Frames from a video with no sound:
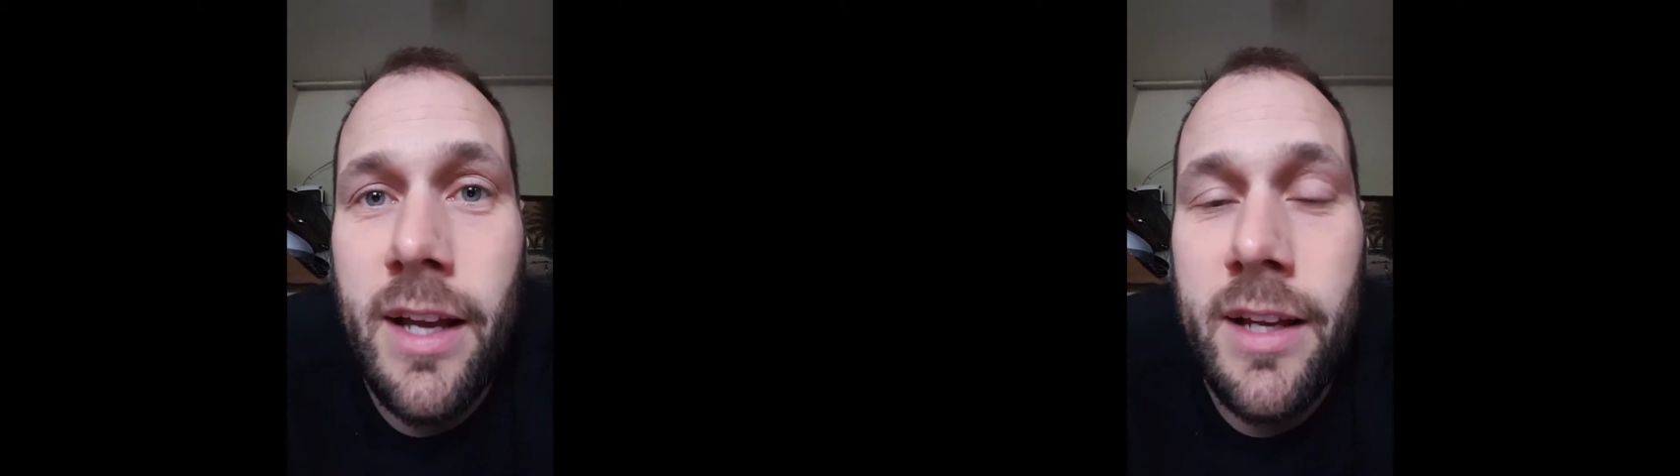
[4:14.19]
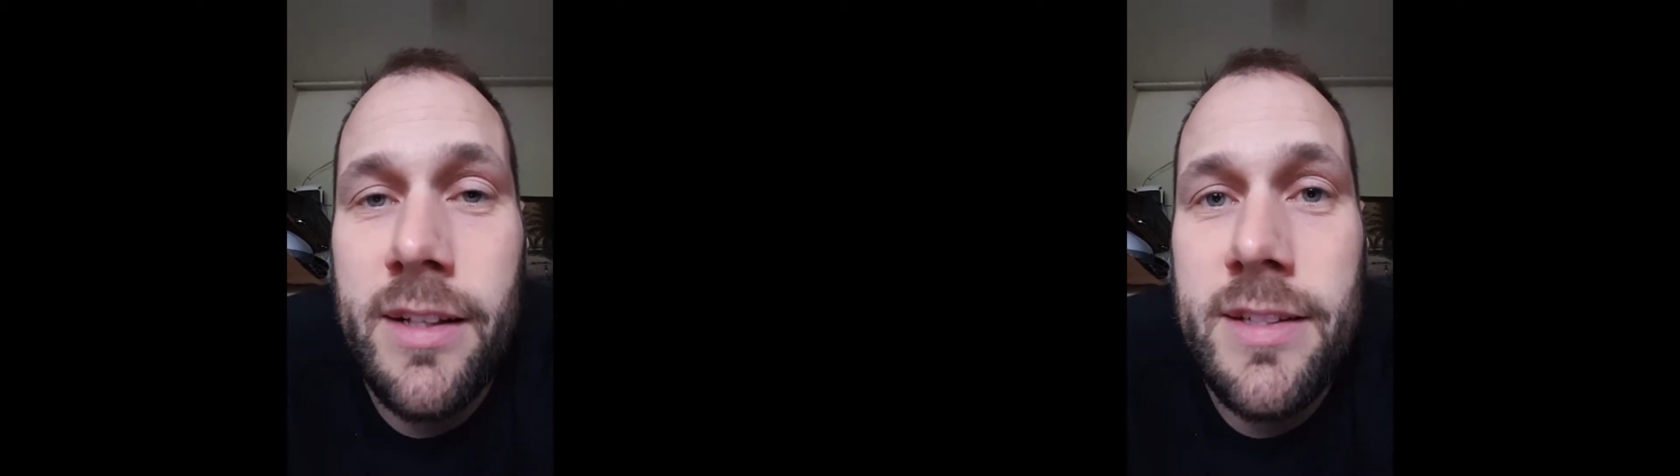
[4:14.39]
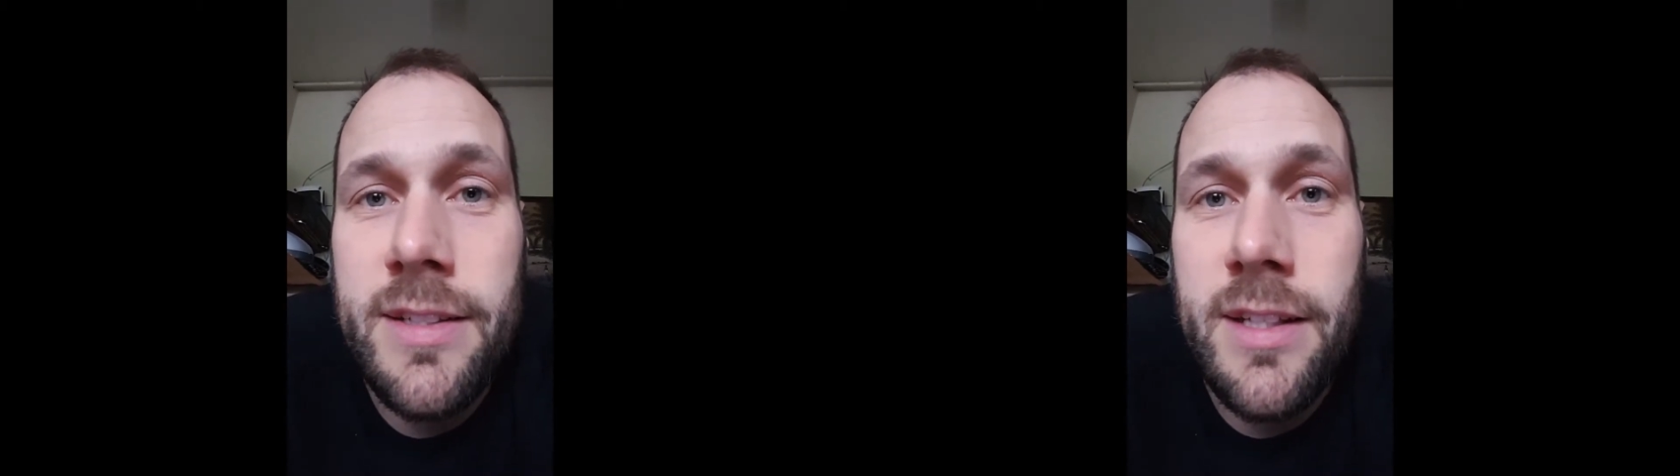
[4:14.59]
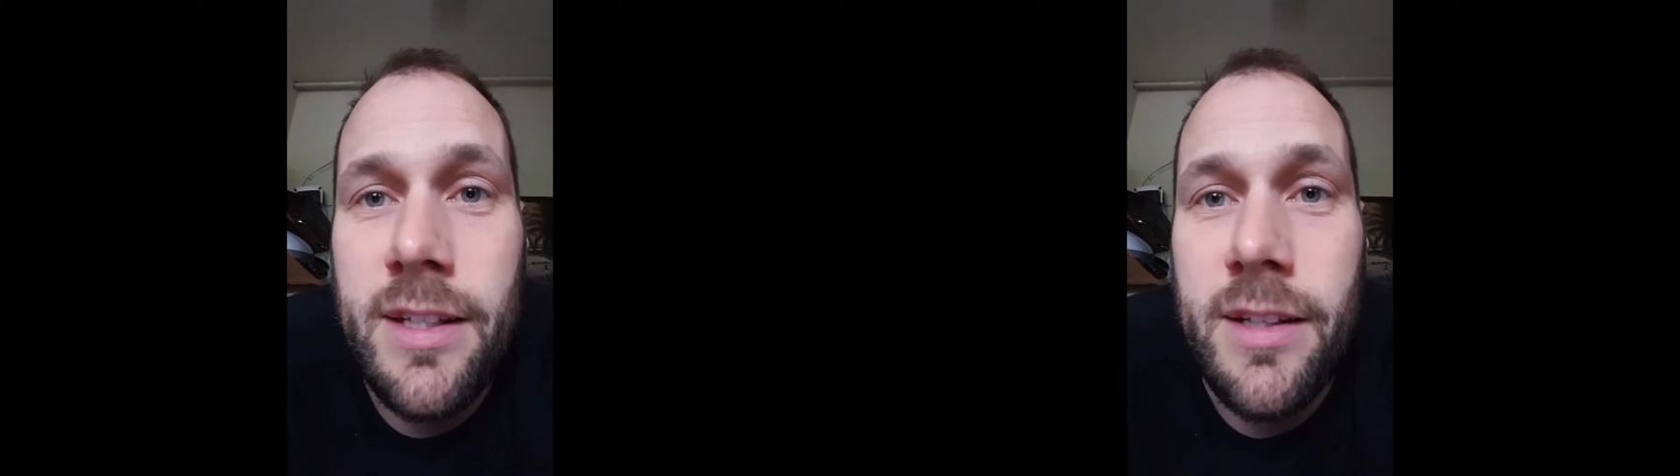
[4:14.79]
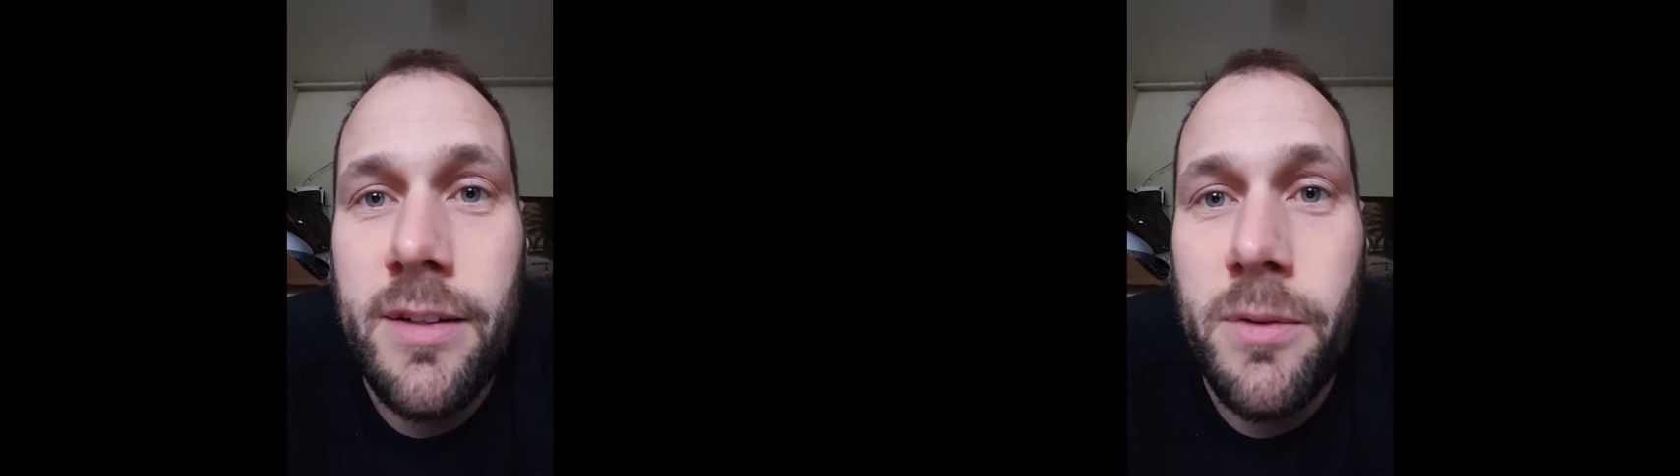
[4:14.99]
could
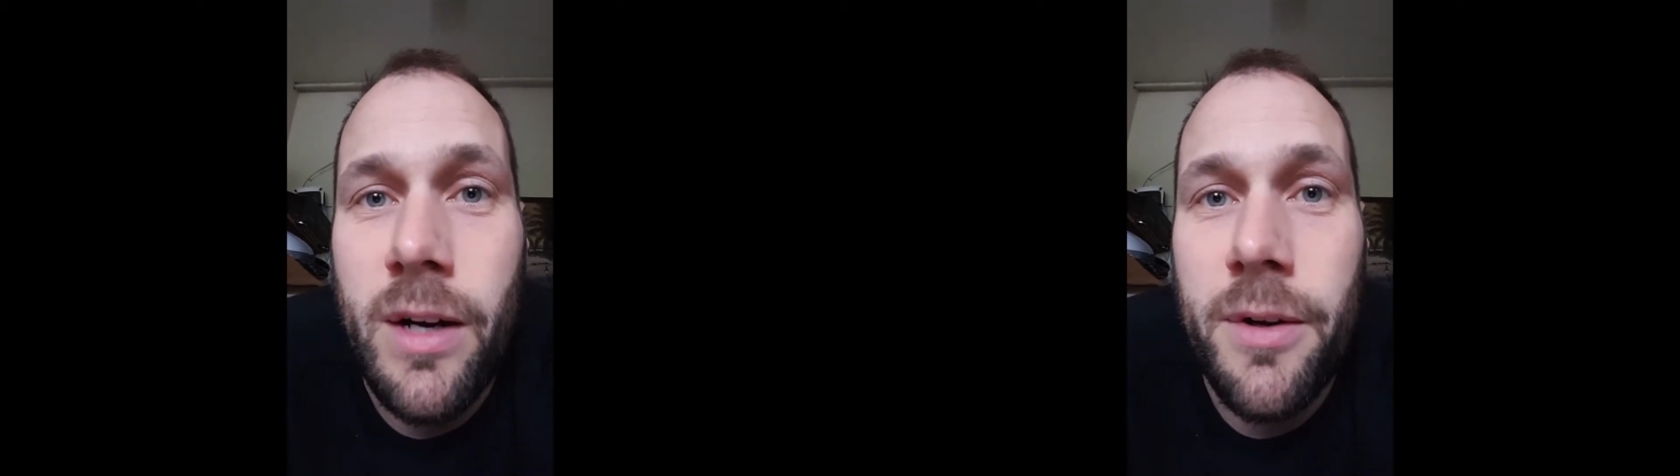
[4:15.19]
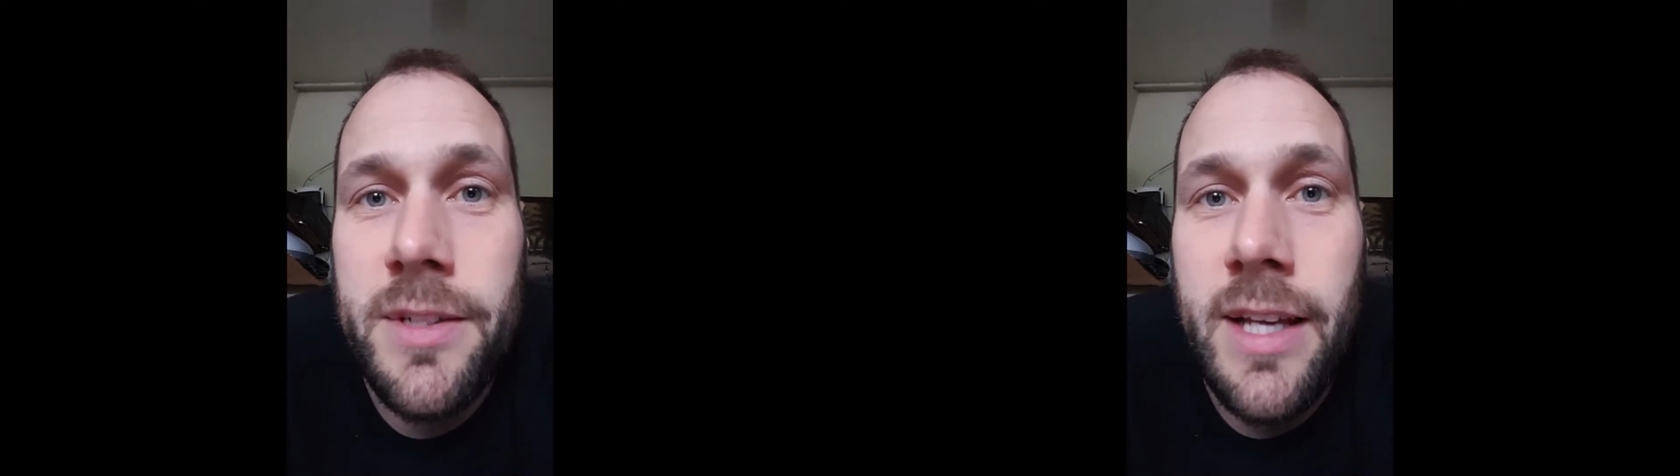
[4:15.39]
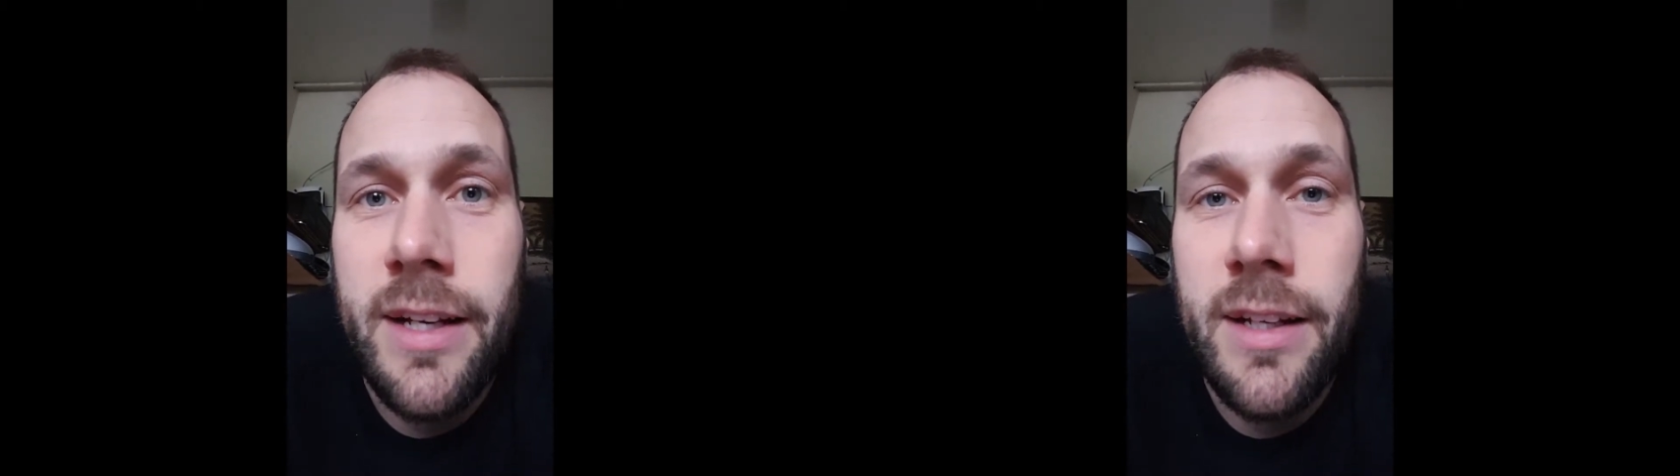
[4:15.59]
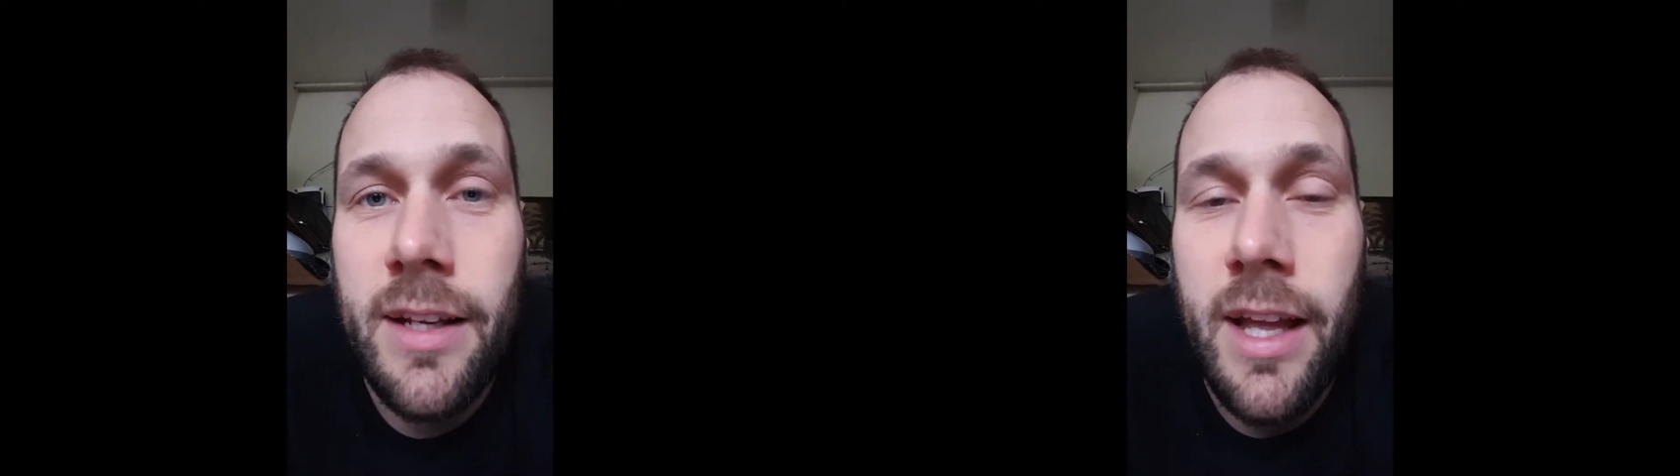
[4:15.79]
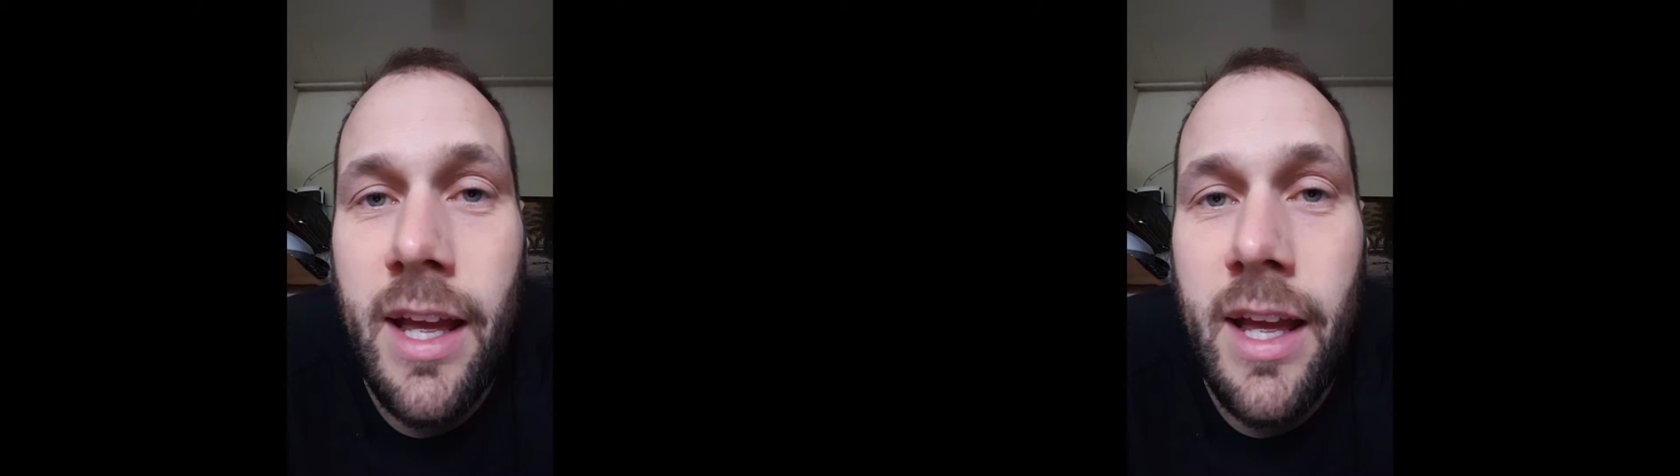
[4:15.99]
see where I was heading,